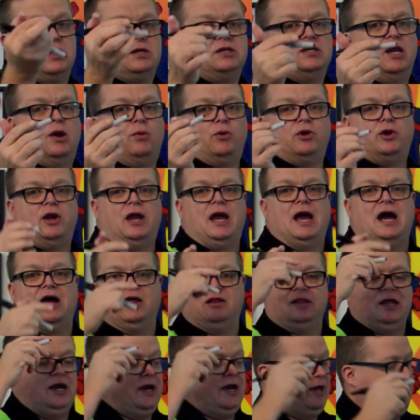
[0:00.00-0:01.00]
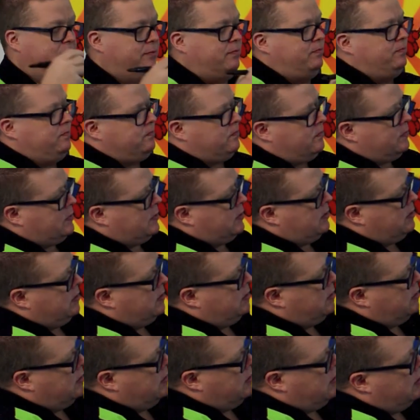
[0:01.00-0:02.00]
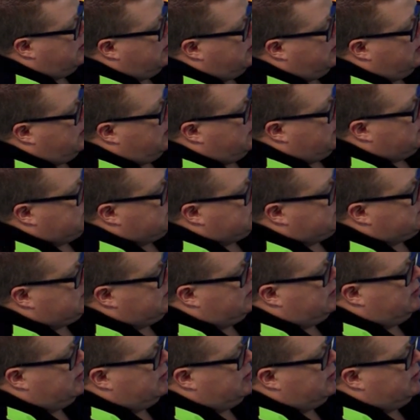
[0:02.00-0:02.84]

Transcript: Now we're going to outline them just a